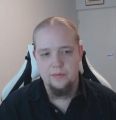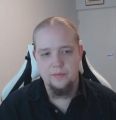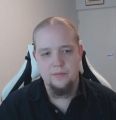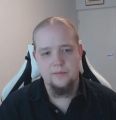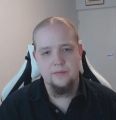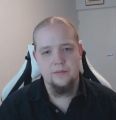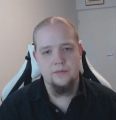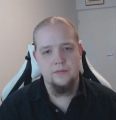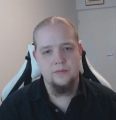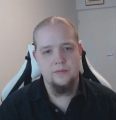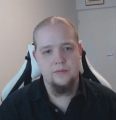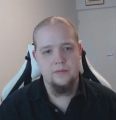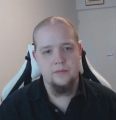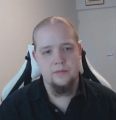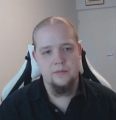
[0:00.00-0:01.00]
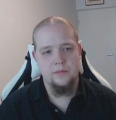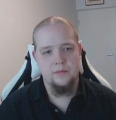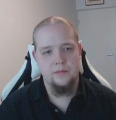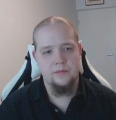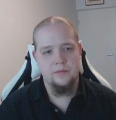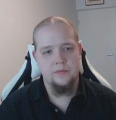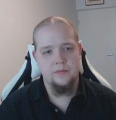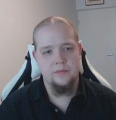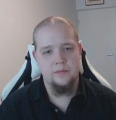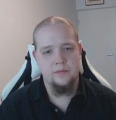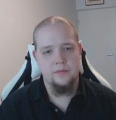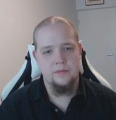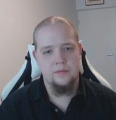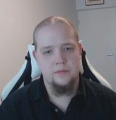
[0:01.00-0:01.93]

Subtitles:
[no speech]